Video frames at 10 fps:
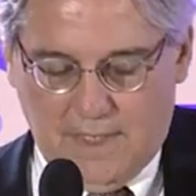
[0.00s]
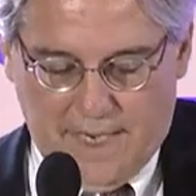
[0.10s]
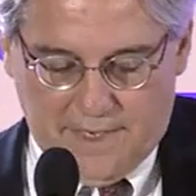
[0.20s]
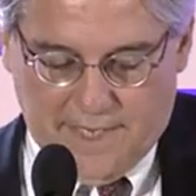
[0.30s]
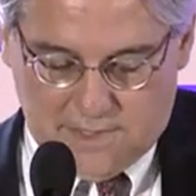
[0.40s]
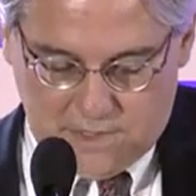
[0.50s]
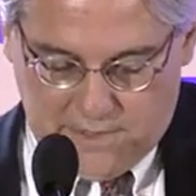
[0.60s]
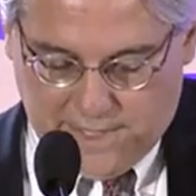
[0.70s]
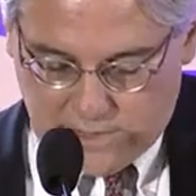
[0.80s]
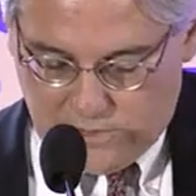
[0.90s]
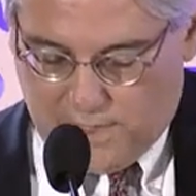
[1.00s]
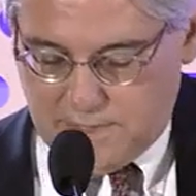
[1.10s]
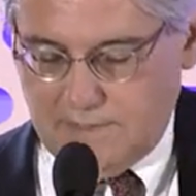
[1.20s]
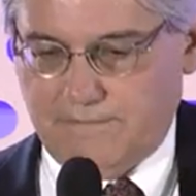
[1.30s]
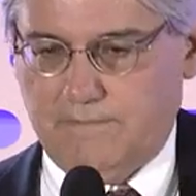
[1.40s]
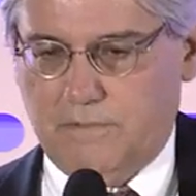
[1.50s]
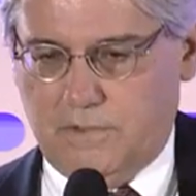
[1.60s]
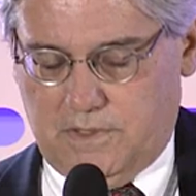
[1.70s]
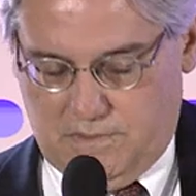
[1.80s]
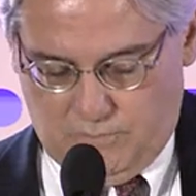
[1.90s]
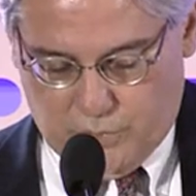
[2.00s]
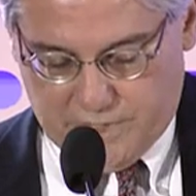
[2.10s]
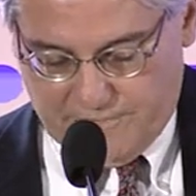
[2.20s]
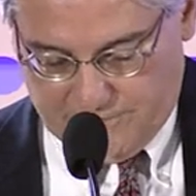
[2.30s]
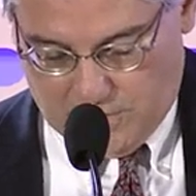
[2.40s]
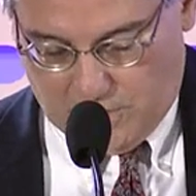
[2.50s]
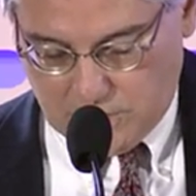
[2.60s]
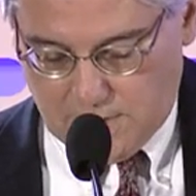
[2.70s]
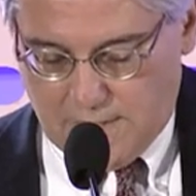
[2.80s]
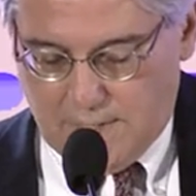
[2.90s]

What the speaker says: And that's a lot more difficult.